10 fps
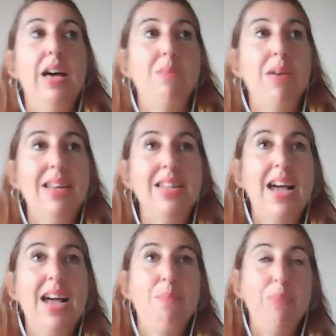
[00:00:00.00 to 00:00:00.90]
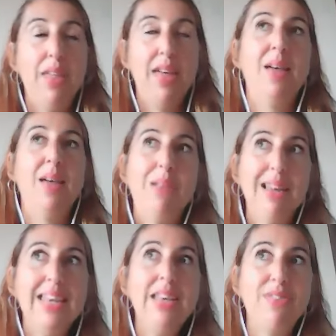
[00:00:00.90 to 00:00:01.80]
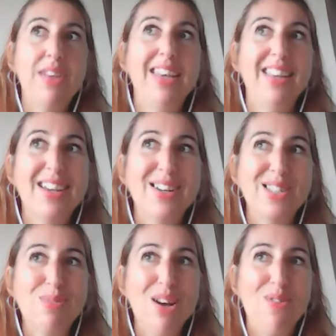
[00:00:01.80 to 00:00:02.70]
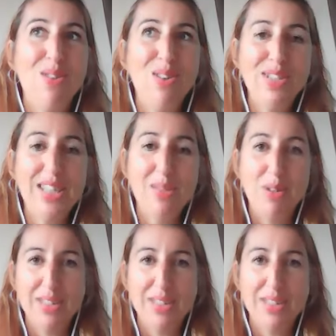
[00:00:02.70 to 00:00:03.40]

Um, and believing as well. For a long time, I